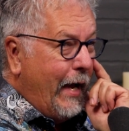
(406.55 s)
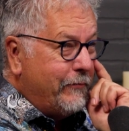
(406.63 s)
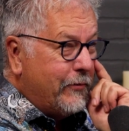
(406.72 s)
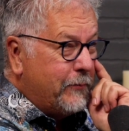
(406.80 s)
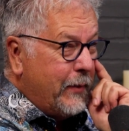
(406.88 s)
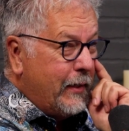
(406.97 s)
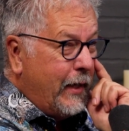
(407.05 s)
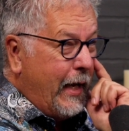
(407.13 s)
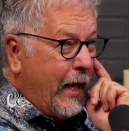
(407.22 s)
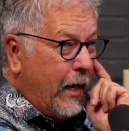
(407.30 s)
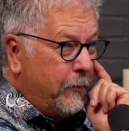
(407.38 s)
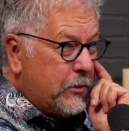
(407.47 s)
I have to spend
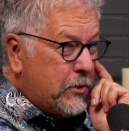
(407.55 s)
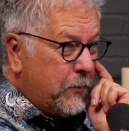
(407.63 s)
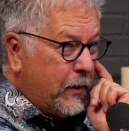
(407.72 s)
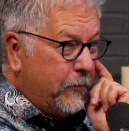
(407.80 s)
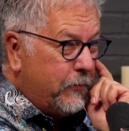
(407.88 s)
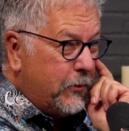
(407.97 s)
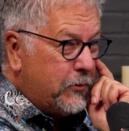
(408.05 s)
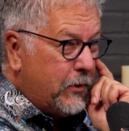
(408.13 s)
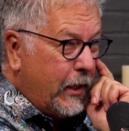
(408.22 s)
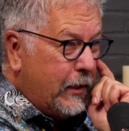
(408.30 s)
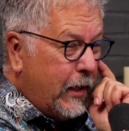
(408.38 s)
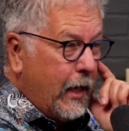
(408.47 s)
how much money for a
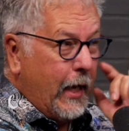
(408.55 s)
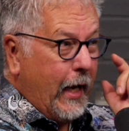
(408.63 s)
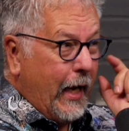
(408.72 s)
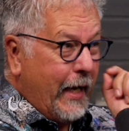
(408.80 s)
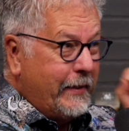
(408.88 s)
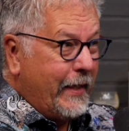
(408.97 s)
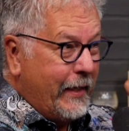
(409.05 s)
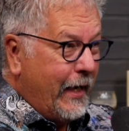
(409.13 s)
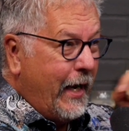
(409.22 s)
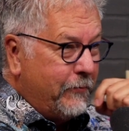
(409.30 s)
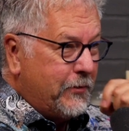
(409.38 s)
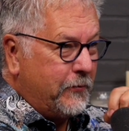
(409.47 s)
truck? And
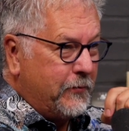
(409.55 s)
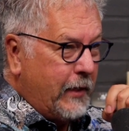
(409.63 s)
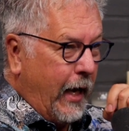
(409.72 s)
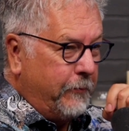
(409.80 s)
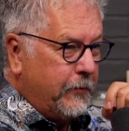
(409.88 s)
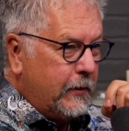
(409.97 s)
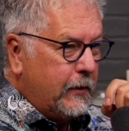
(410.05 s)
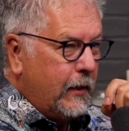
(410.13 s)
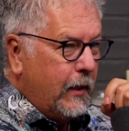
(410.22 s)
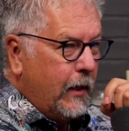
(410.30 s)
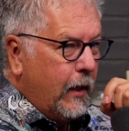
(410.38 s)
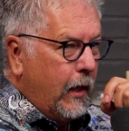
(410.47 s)
then I have to staff it.